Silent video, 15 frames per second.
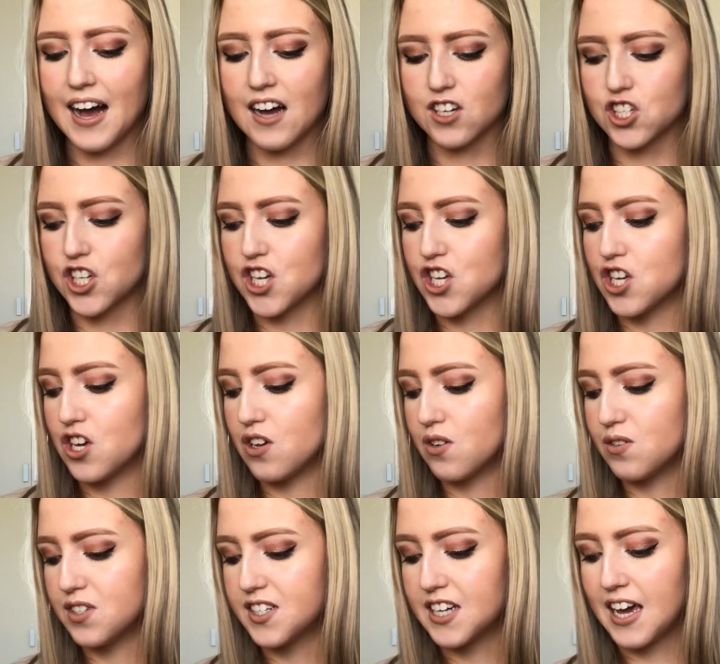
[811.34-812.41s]
actually
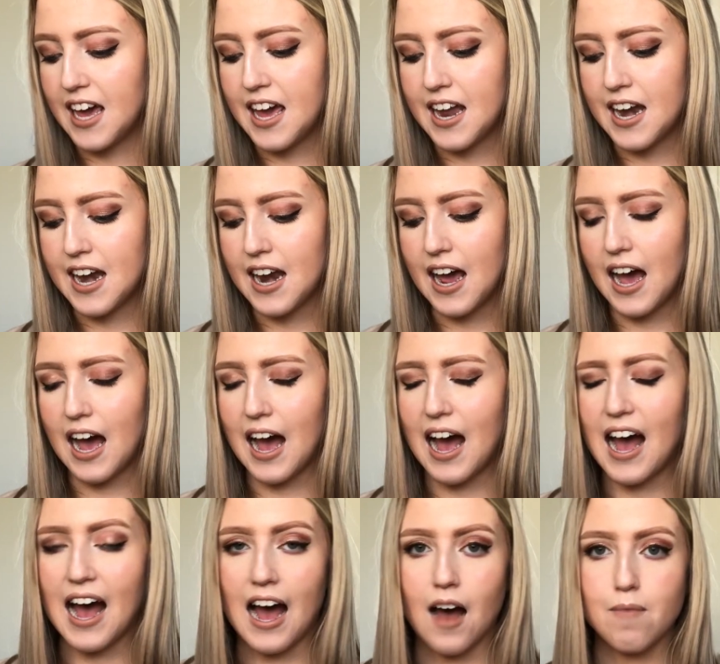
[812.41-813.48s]
used an
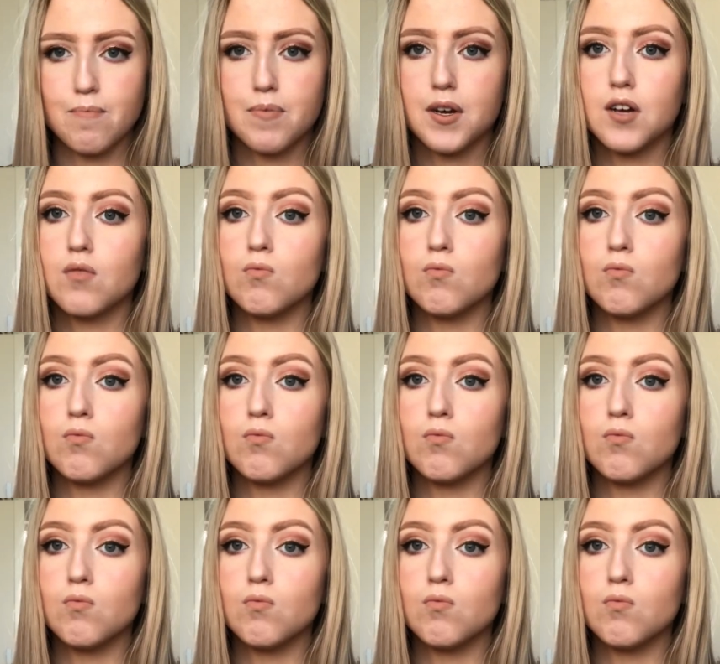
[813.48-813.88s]
app